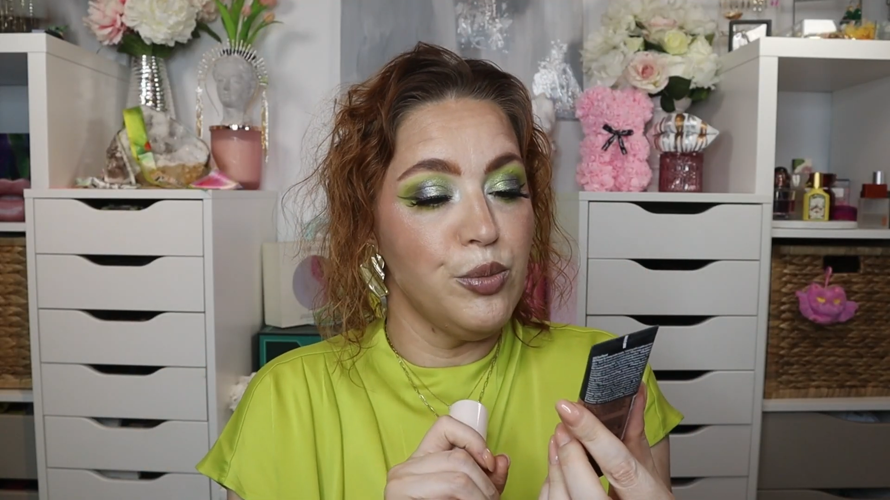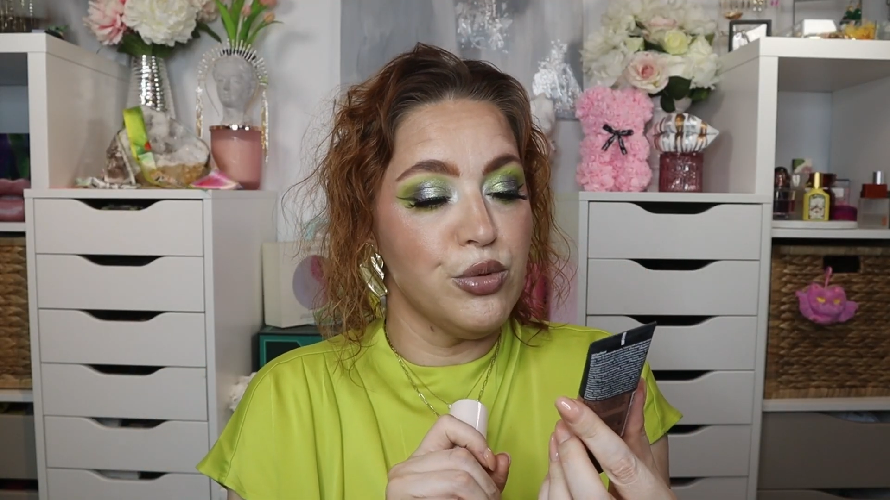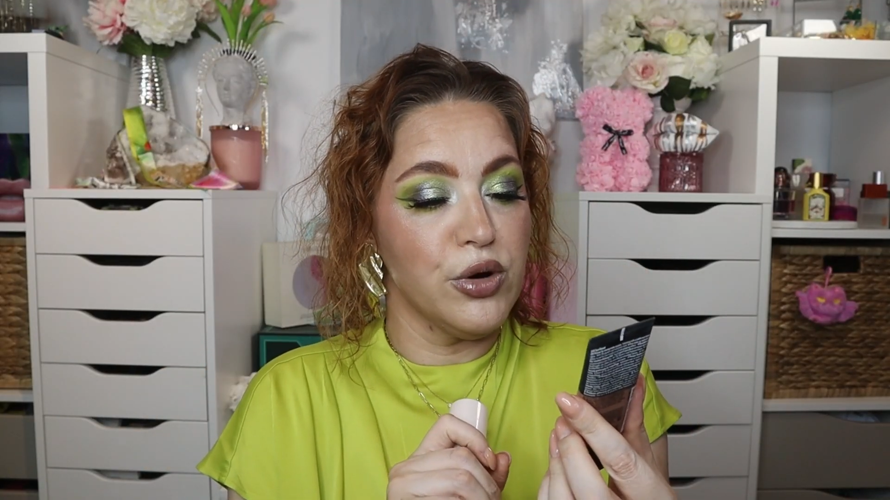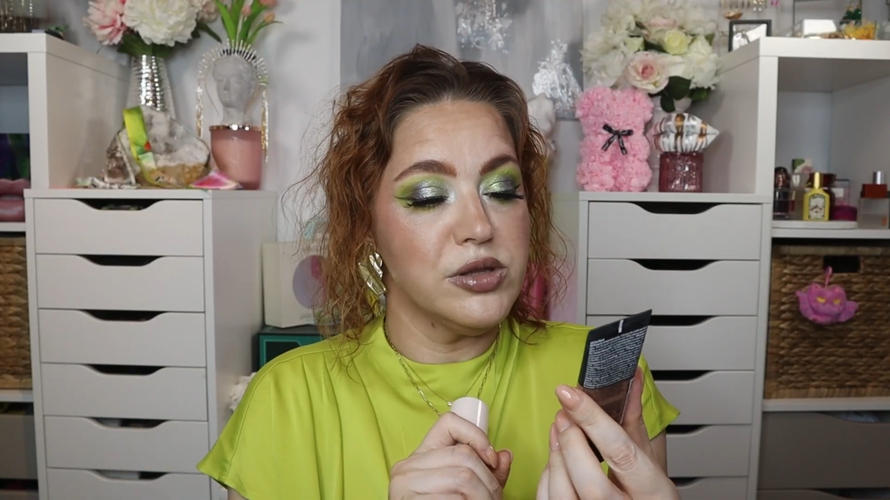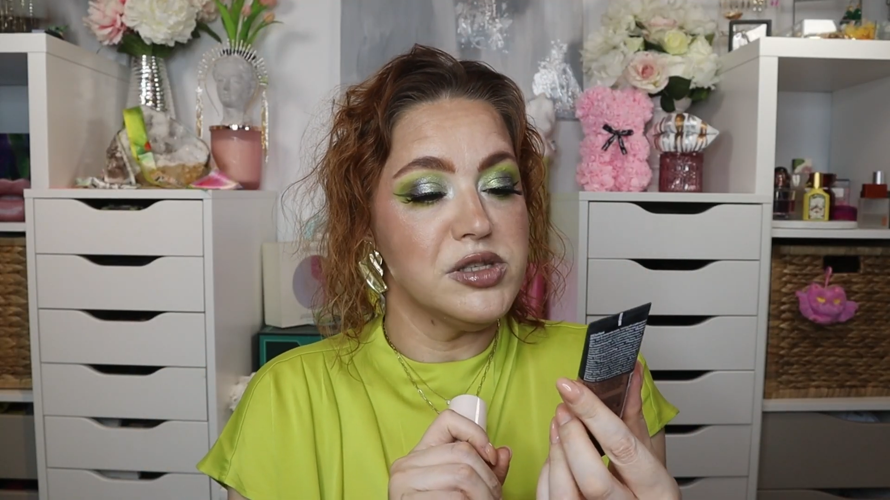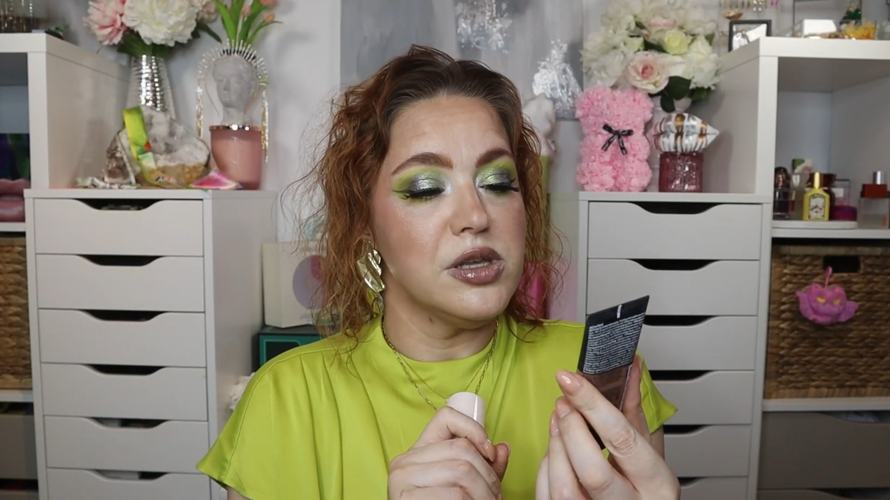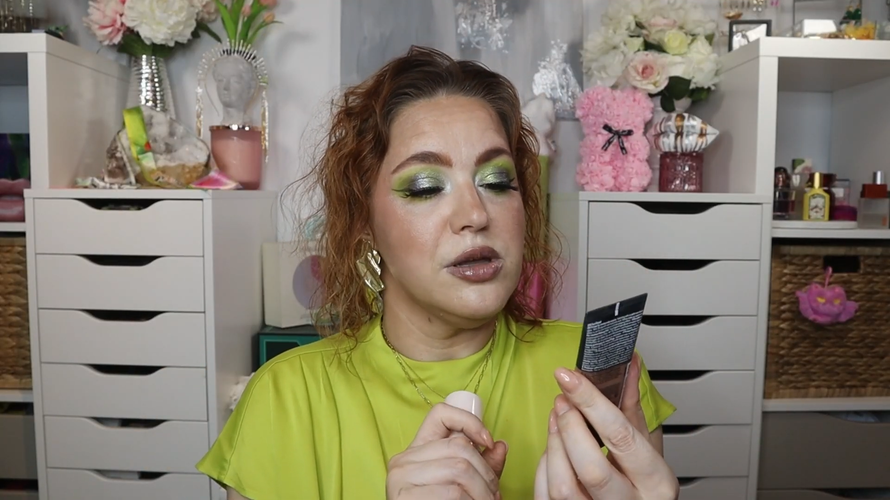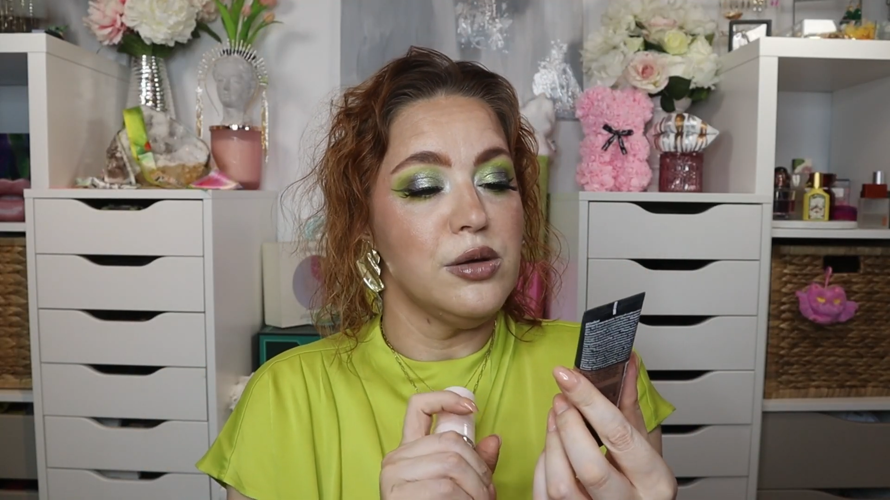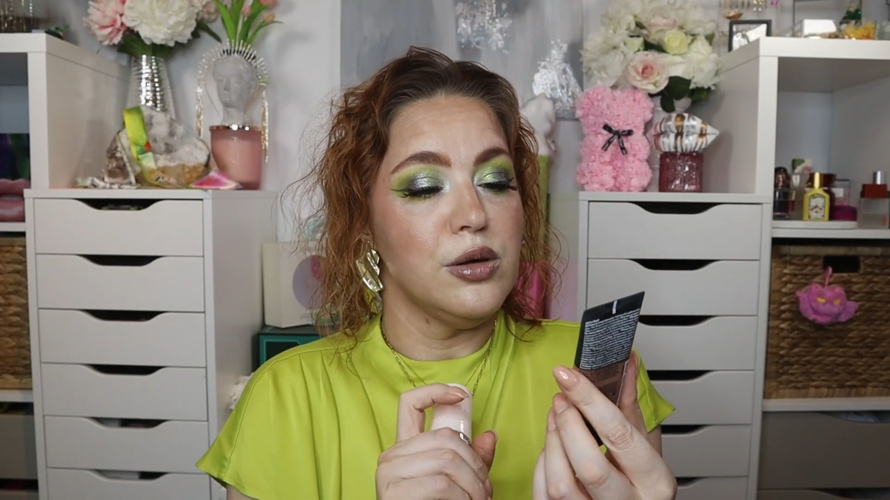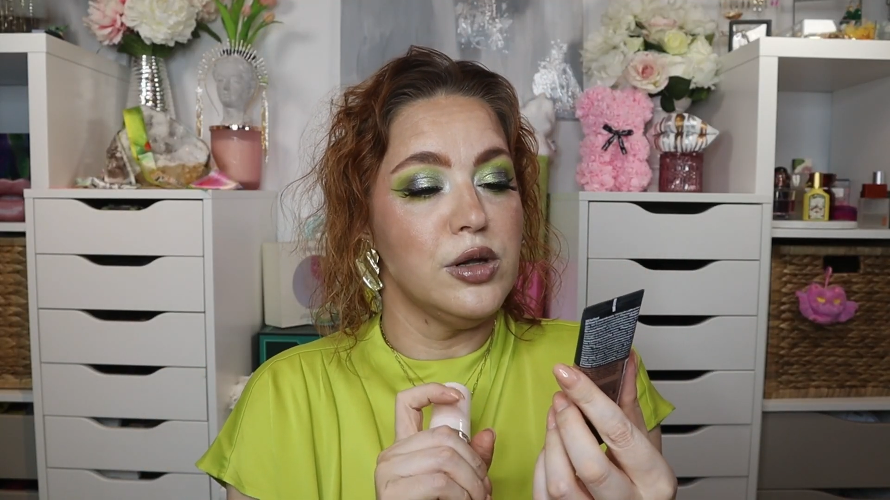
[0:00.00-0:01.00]

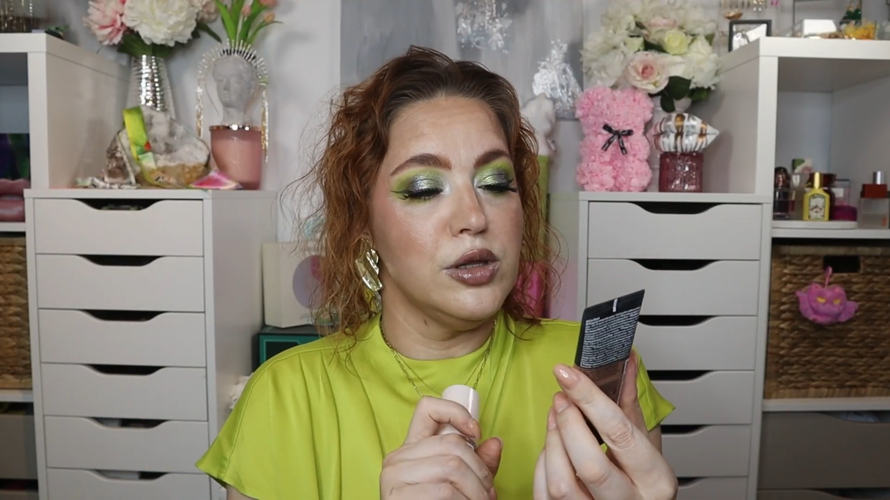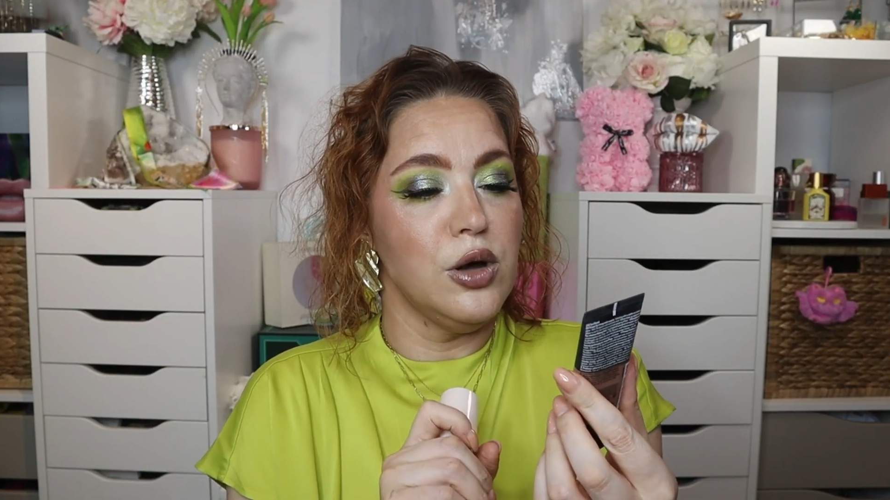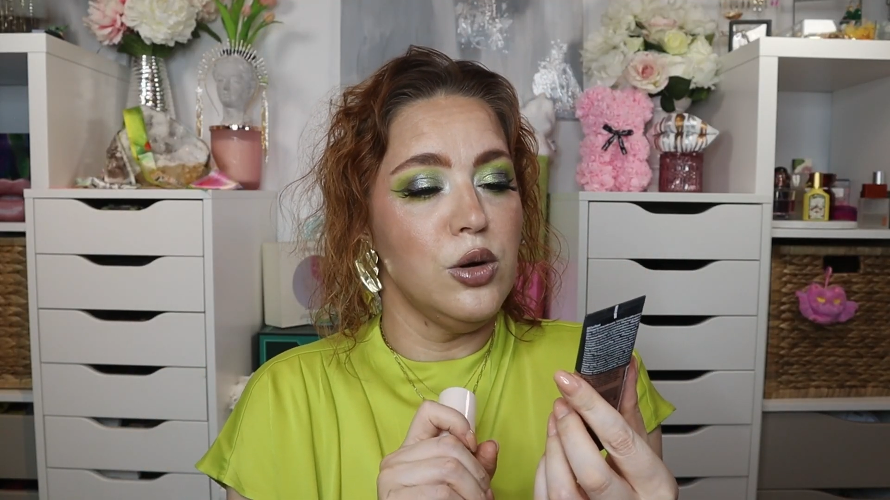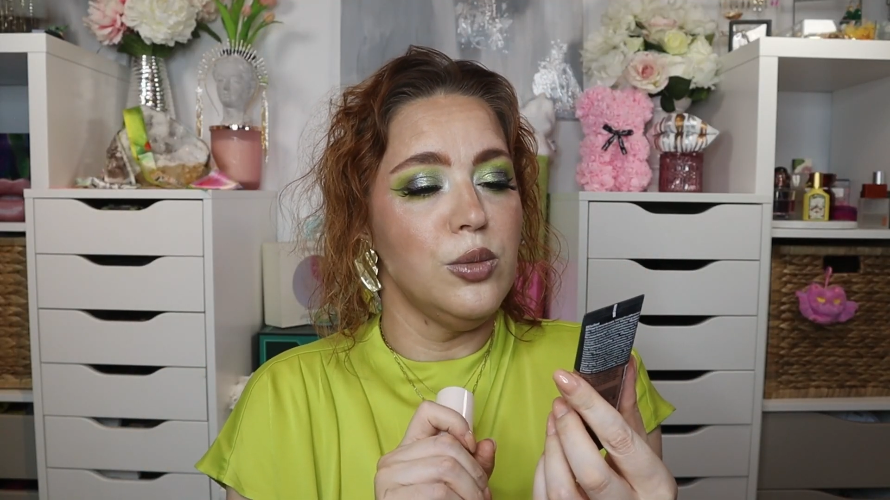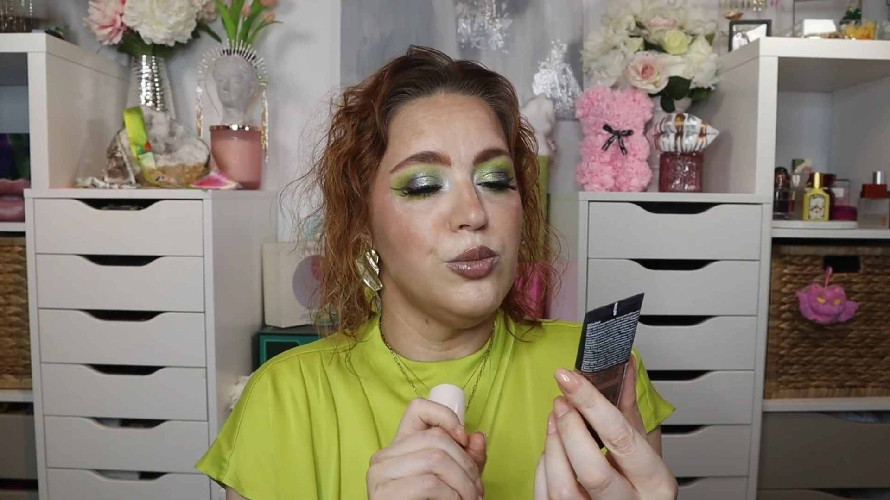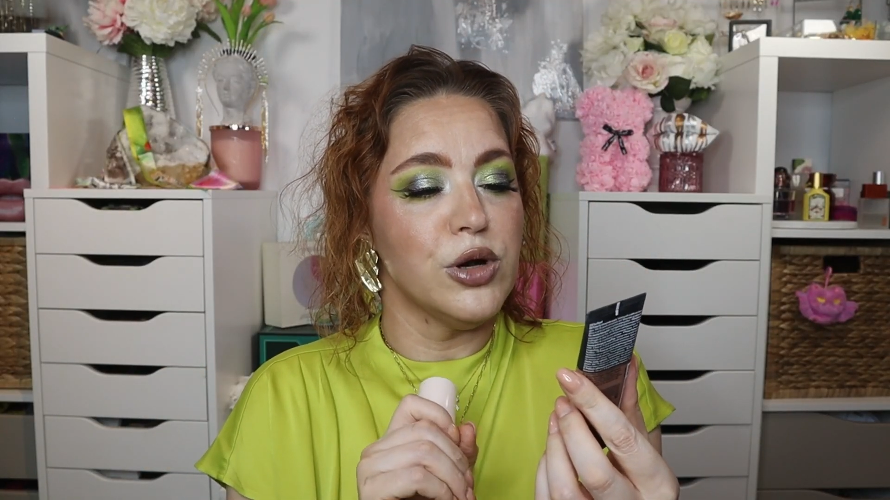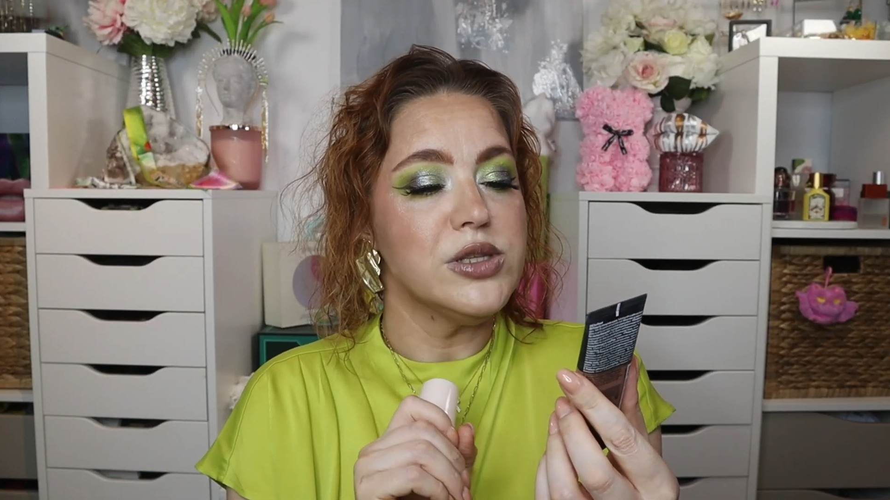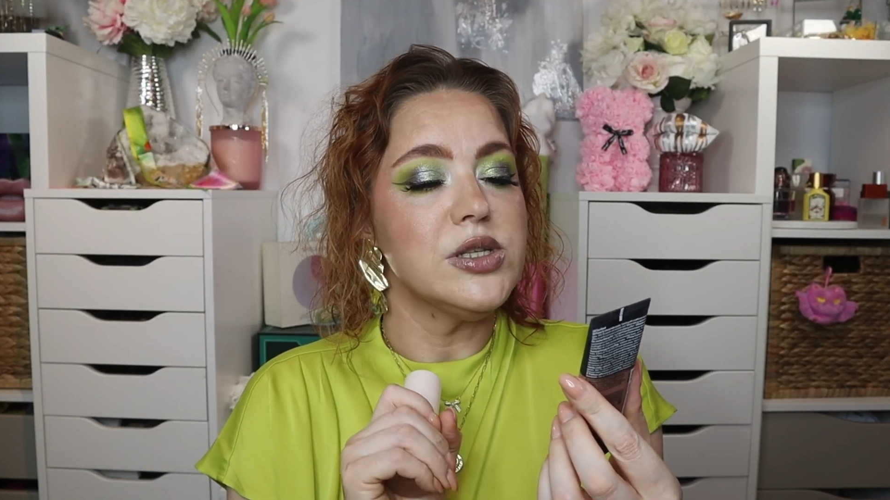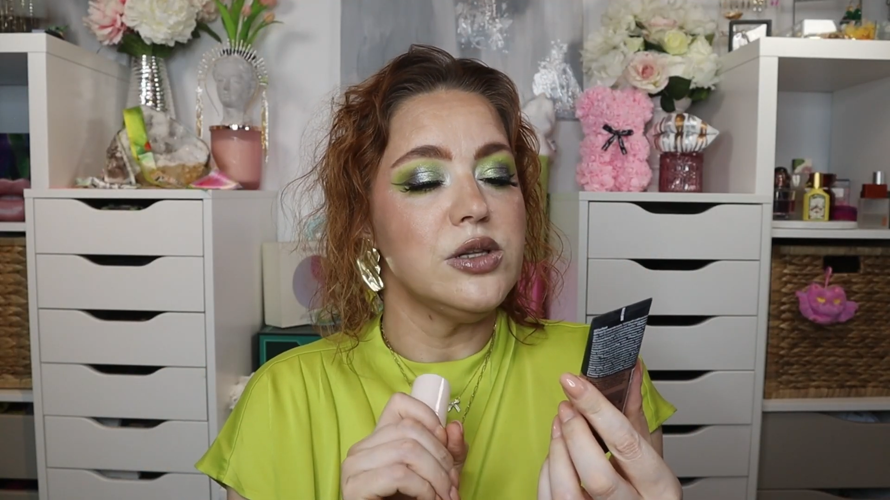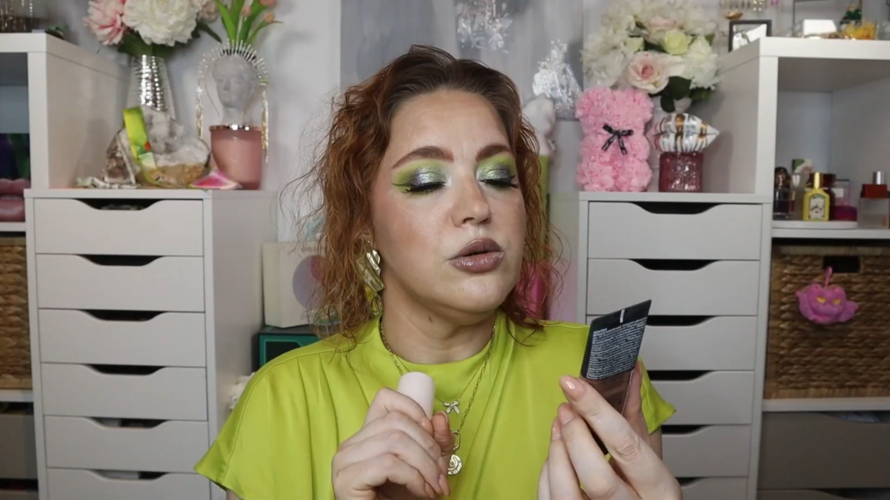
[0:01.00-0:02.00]
Bronze
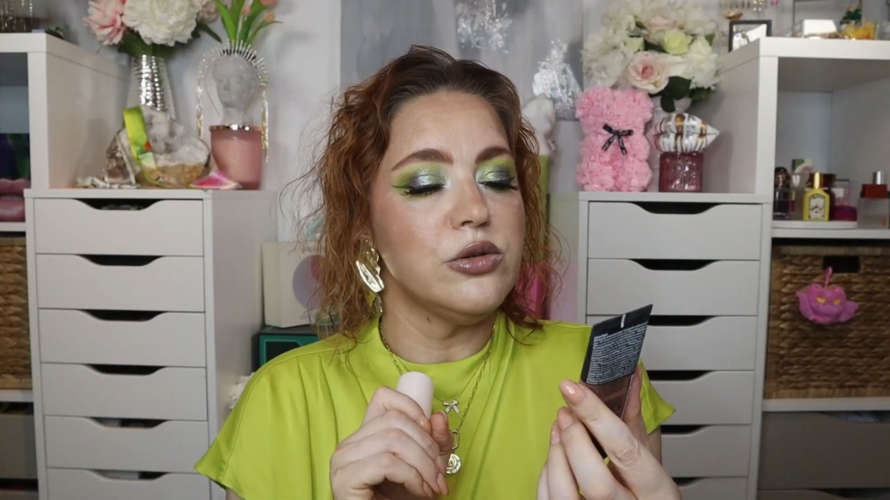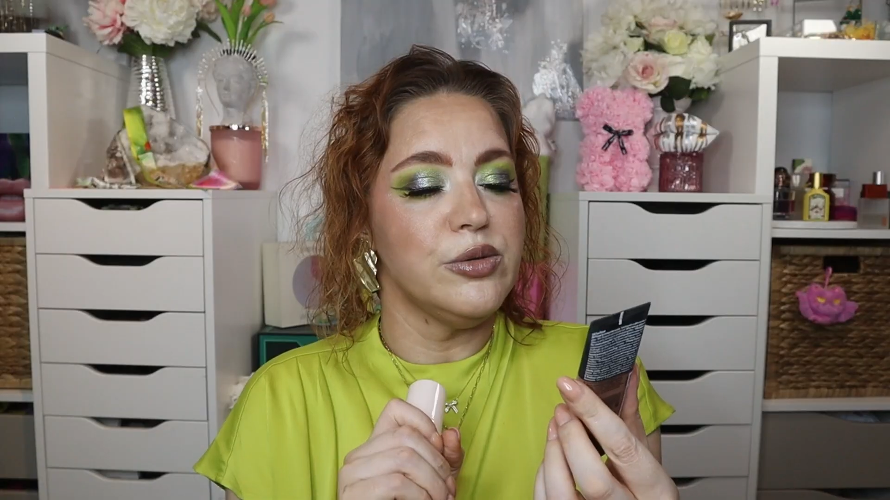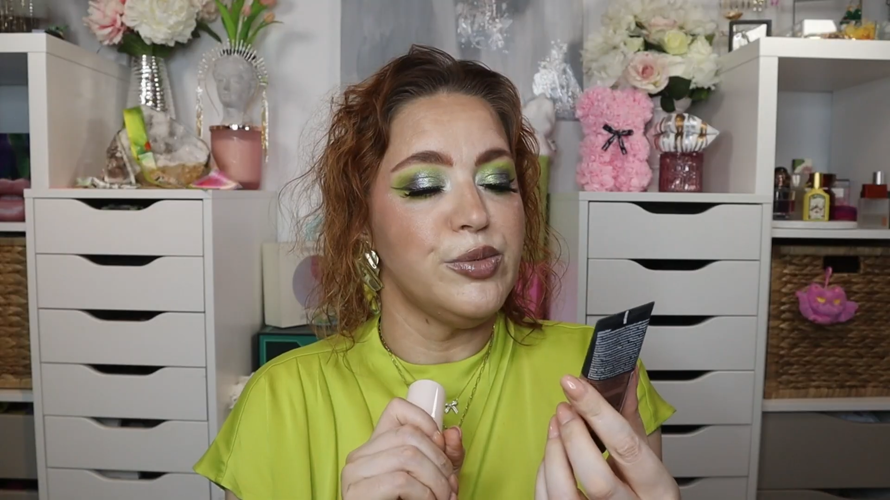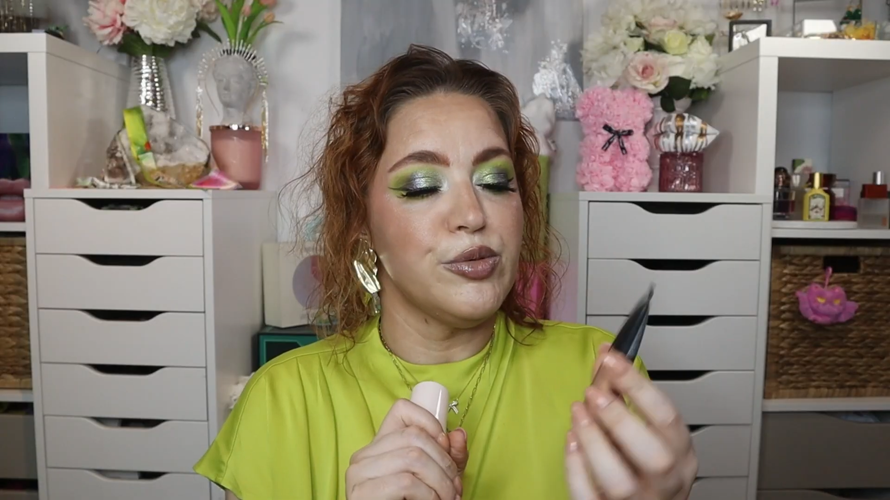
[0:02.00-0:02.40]
Glow Grip